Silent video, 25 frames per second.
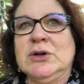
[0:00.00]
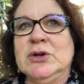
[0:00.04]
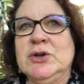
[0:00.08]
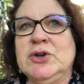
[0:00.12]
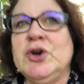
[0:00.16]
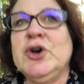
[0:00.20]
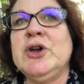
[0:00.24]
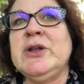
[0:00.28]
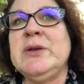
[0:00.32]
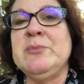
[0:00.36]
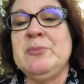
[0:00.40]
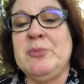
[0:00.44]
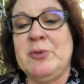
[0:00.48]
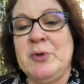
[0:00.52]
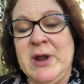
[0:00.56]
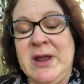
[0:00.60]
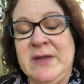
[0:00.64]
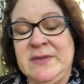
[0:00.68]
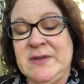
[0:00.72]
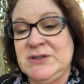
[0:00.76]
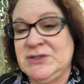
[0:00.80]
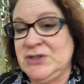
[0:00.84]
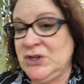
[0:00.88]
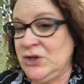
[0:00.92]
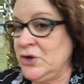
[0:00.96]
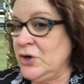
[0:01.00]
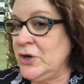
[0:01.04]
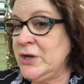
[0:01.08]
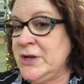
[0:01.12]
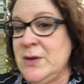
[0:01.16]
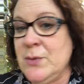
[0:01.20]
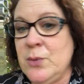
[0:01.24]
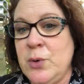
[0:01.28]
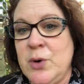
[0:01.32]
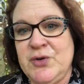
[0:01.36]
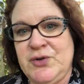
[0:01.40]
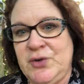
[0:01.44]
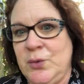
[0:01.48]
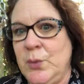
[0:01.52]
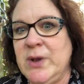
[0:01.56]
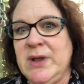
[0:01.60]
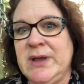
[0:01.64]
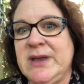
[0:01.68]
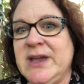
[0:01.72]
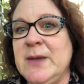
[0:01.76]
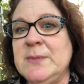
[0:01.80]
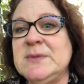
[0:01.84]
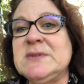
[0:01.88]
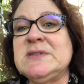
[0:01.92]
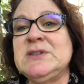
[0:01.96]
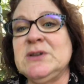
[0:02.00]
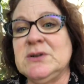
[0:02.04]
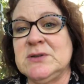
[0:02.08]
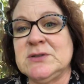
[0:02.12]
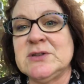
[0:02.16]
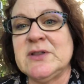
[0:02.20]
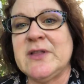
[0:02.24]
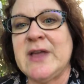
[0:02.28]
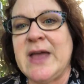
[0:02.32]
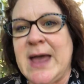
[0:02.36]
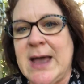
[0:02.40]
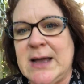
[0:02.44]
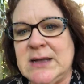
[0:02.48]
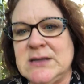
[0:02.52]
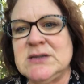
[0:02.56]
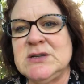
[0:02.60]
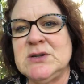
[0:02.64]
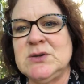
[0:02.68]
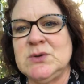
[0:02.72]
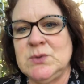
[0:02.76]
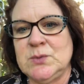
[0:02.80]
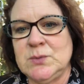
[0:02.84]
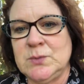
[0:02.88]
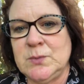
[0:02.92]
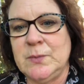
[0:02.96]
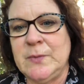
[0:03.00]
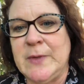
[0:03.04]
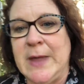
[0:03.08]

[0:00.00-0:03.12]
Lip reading: couldn't breathe, and she wouldn't keep still. So they had to